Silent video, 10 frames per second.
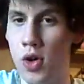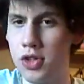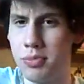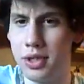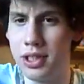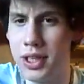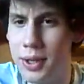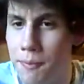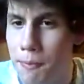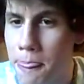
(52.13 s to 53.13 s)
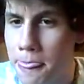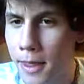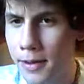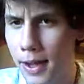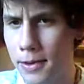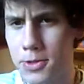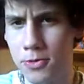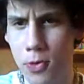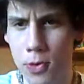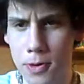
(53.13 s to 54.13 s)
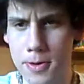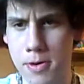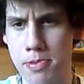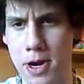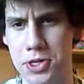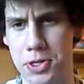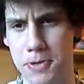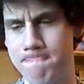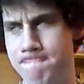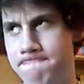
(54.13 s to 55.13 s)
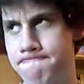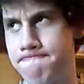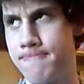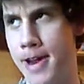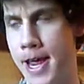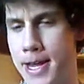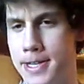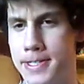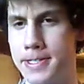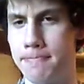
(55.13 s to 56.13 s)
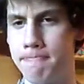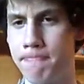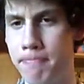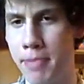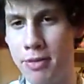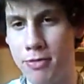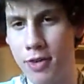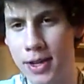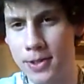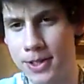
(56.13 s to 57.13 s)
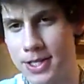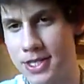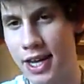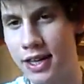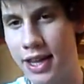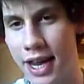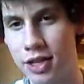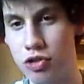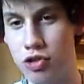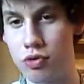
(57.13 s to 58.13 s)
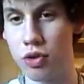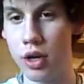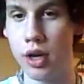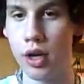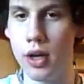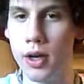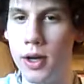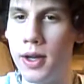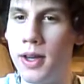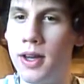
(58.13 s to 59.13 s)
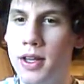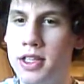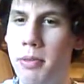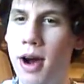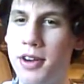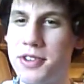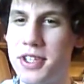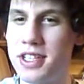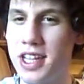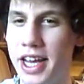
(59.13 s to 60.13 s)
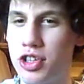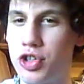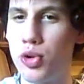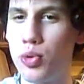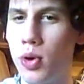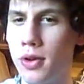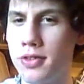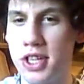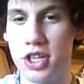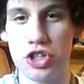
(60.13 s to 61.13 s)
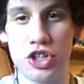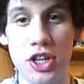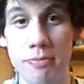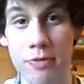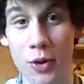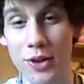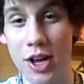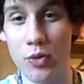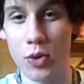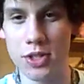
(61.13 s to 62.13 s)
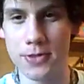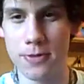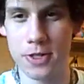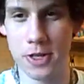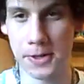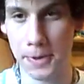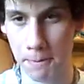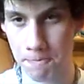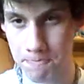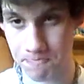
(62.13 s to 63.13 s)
ultimately allows for oppression, and Ben Franklin said that democracy is like two wolves and a sheep voting on what's for dinner.